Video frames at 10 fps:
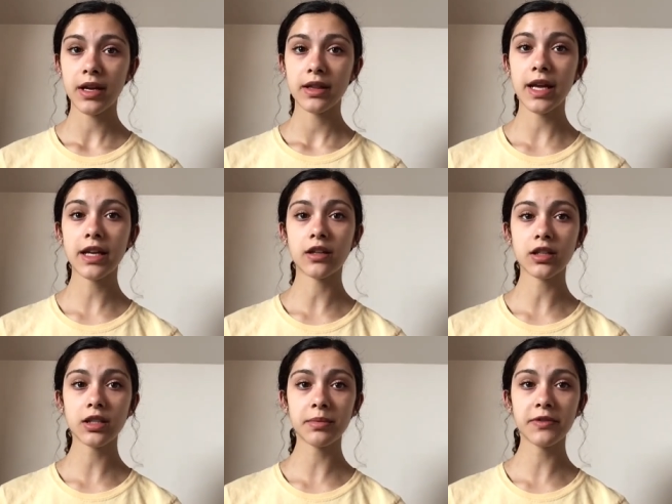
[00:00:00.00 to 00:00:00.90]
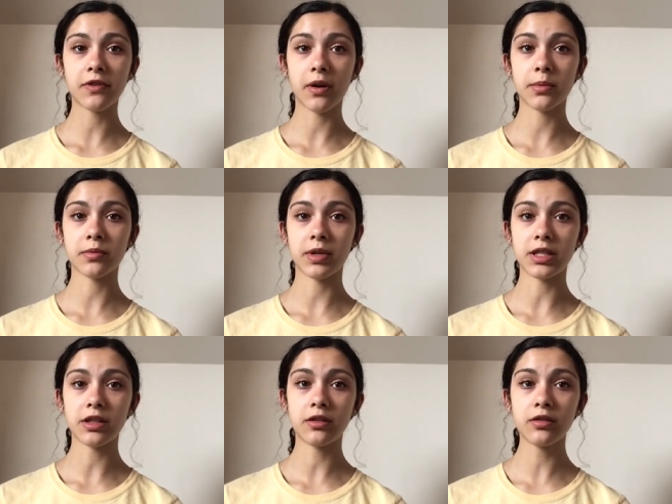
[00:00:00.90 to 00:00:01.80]
They can also be formed when
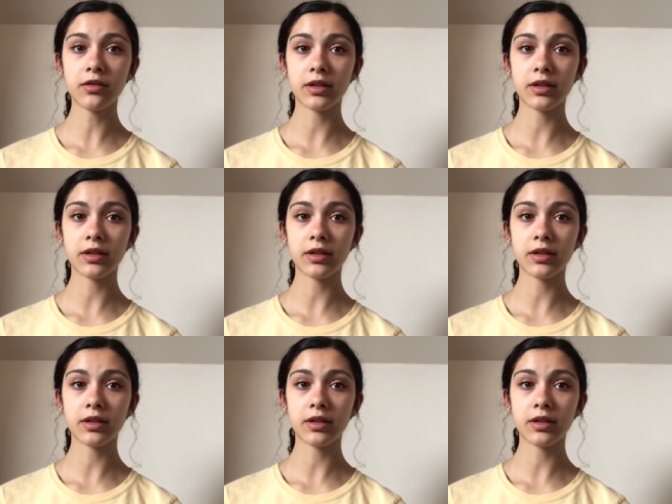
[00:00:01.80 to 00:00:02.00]
two